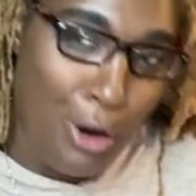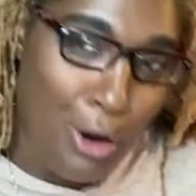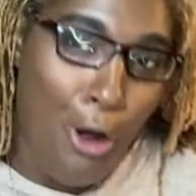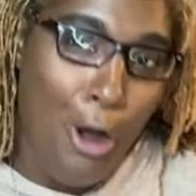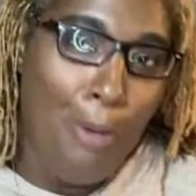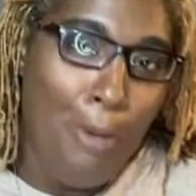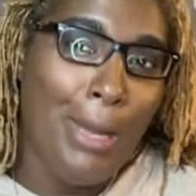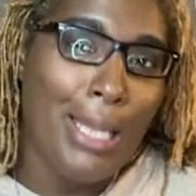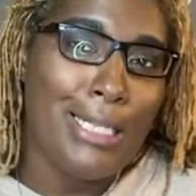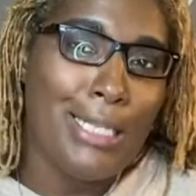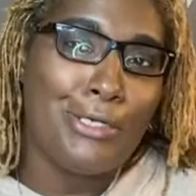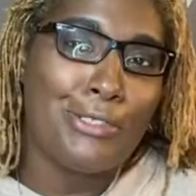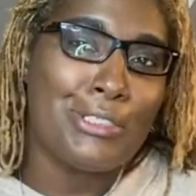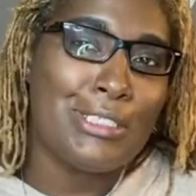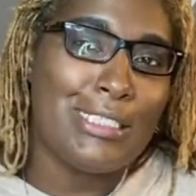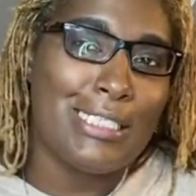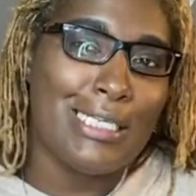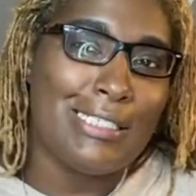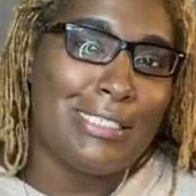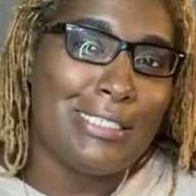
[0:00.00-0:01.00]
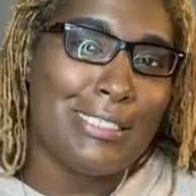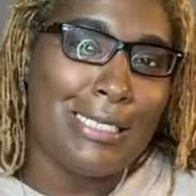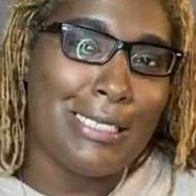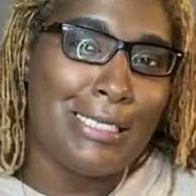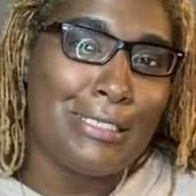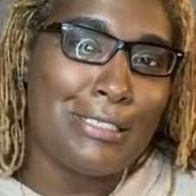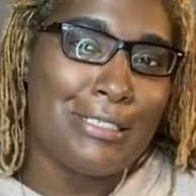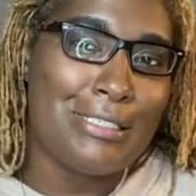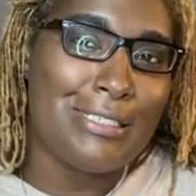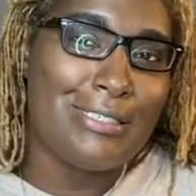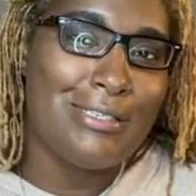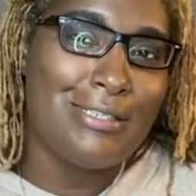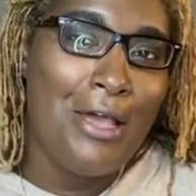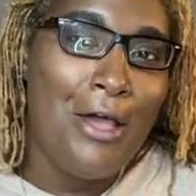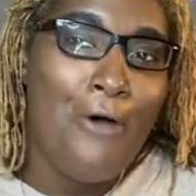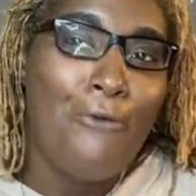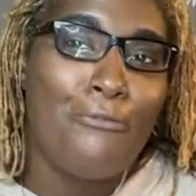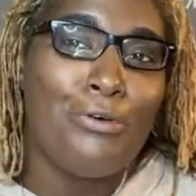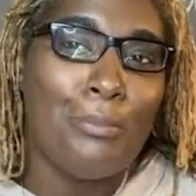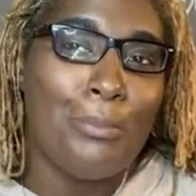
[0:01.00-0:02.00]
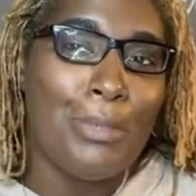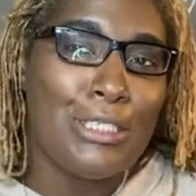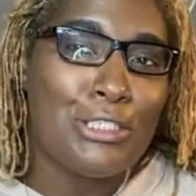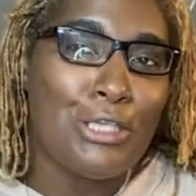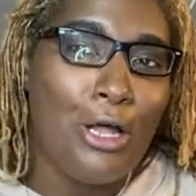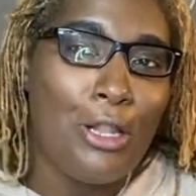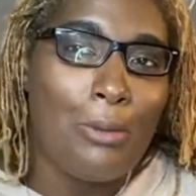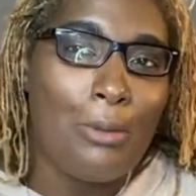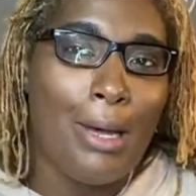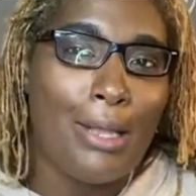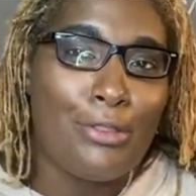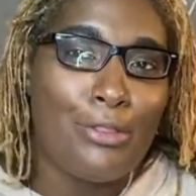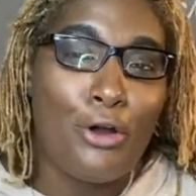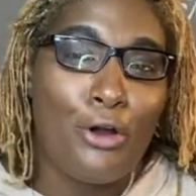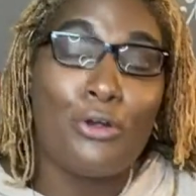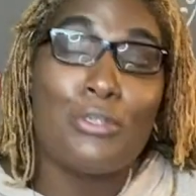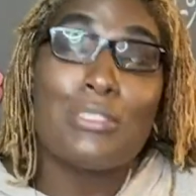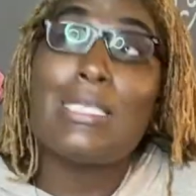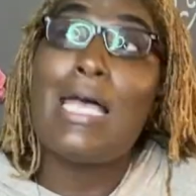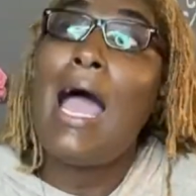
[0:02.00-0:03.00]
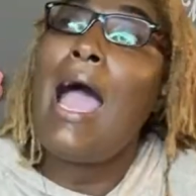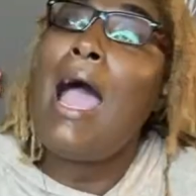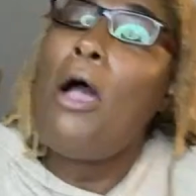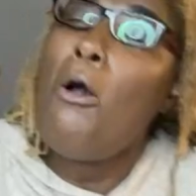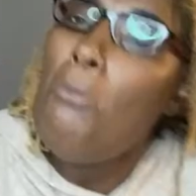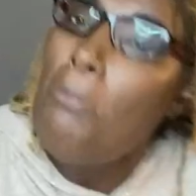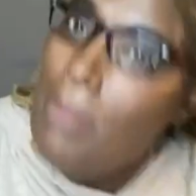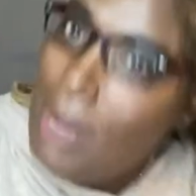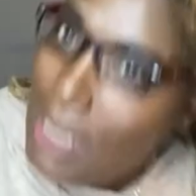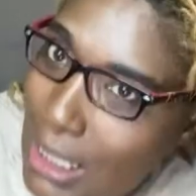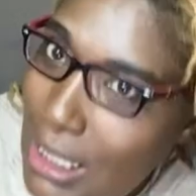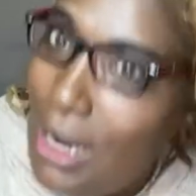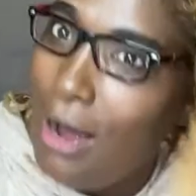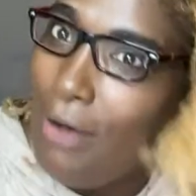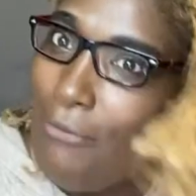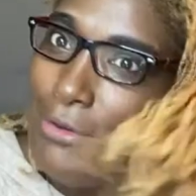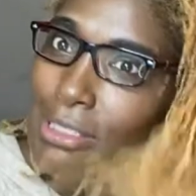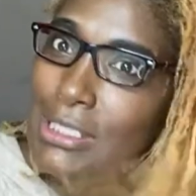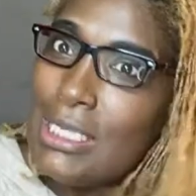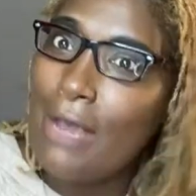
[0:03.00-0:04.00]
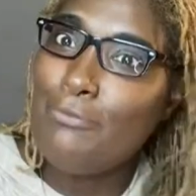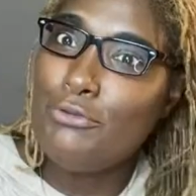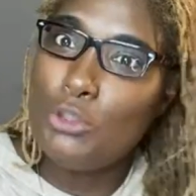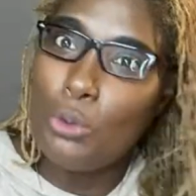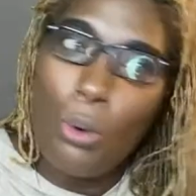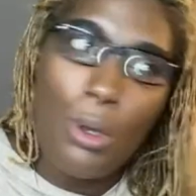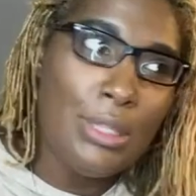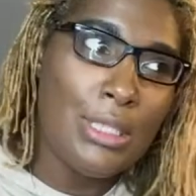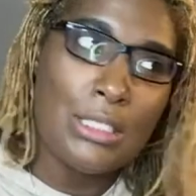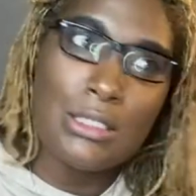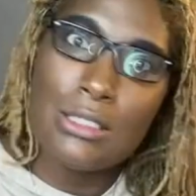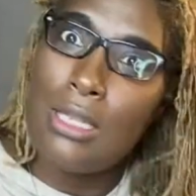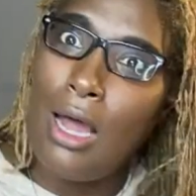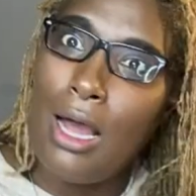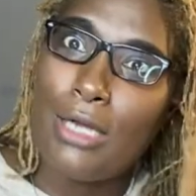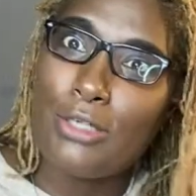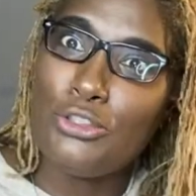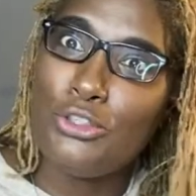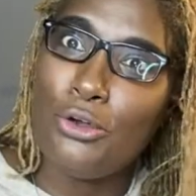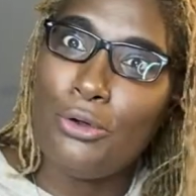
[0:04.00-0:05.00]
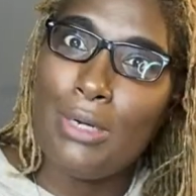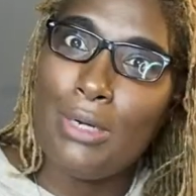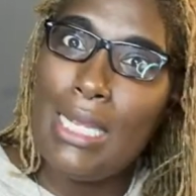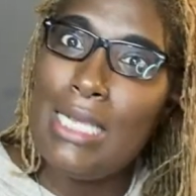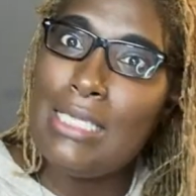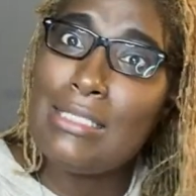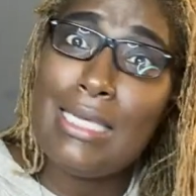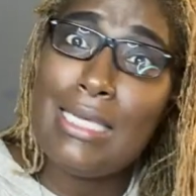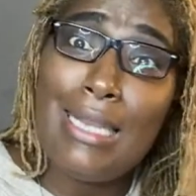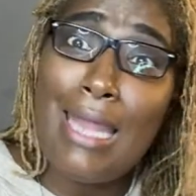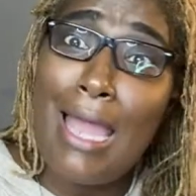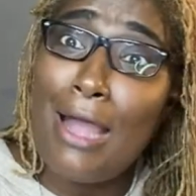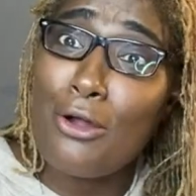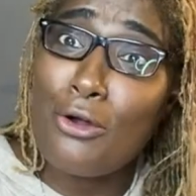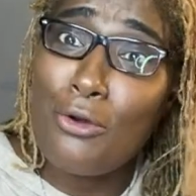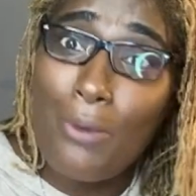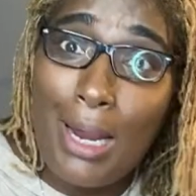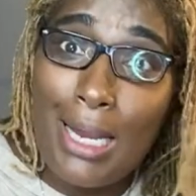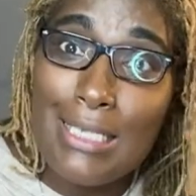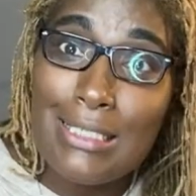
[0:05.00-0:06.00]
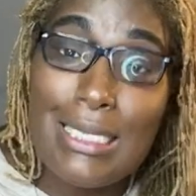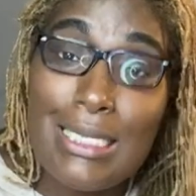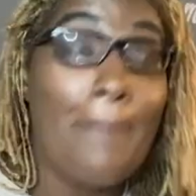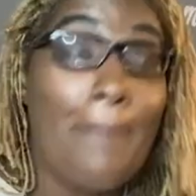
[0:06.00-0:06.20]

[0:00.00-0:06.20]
All my little sisters from It's All About the Curls, how many of us have joined this lock journey? Is it not crazy?